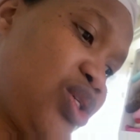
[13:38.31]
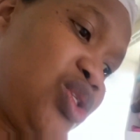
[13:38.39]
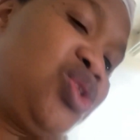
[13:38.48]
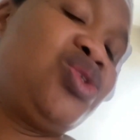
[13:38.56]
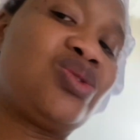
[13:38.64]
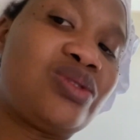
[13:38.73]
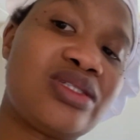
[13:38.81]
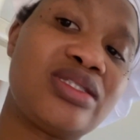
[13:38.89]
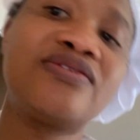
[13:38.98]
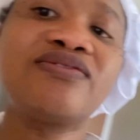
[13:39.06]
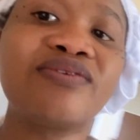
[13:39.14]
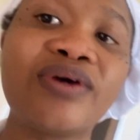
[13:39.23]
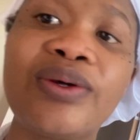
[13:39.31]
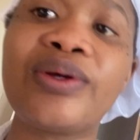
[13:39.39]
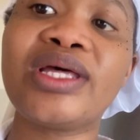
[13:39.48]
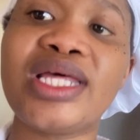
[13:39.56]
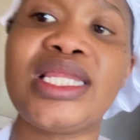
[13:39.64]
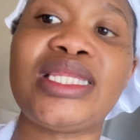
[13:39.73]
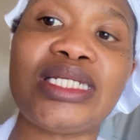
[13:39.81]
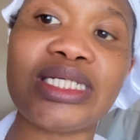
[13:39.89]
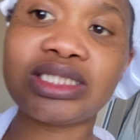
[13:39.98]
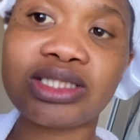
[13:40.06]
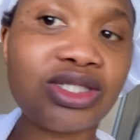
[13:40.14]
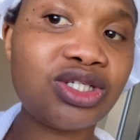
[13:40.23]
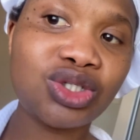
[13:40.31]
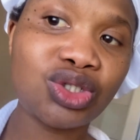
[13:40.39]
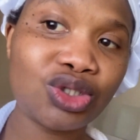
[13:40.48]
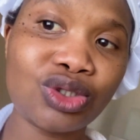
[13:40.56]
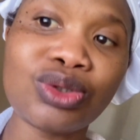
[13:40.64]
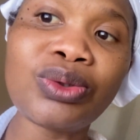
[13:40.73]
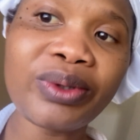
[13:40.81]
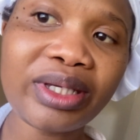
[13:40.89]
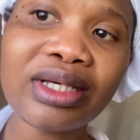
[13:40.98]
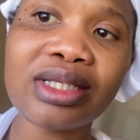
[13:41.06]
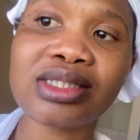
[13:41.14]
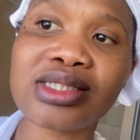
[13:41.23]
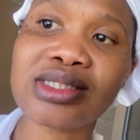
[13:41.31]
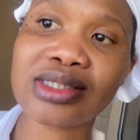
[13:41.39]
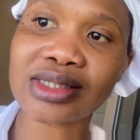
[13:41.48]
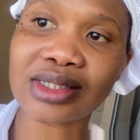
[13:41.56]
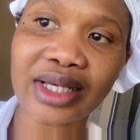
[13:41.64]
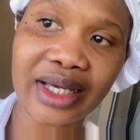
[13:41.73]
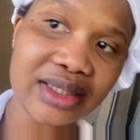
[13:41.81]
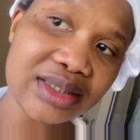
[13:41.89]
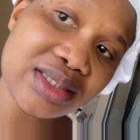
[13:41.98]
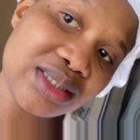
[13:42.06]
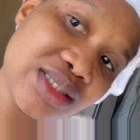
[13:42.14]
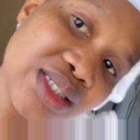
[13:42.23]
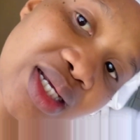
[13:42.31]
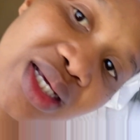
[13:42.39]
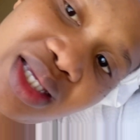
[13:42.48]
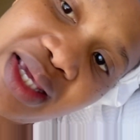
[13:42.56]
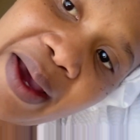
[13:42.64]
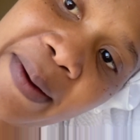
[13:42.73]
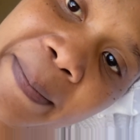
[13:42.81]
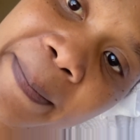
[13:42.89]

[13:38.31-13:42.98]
to do this for the next two weeks and yeah